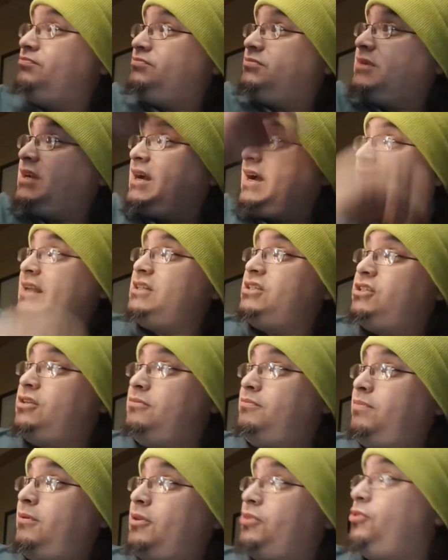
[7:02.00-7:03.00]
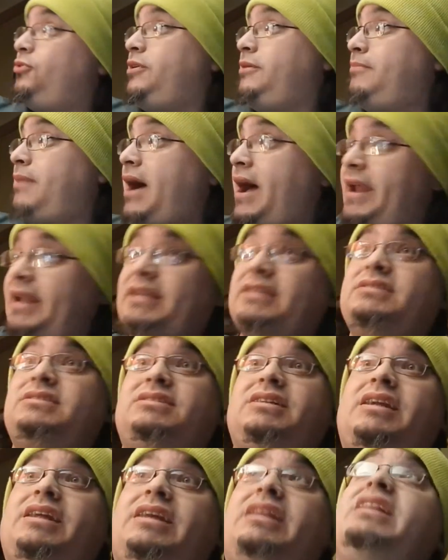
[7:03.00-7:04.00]
Got 3 bodies
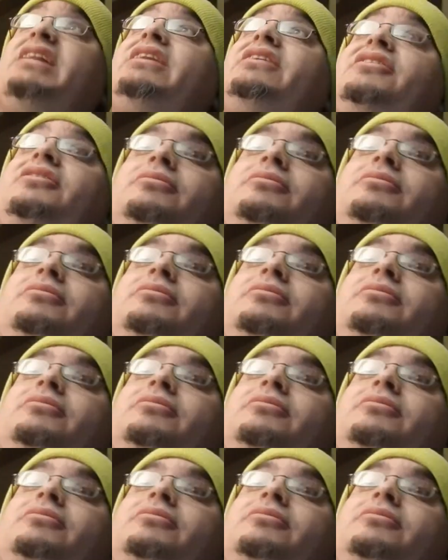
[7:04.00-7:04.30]
sitting there.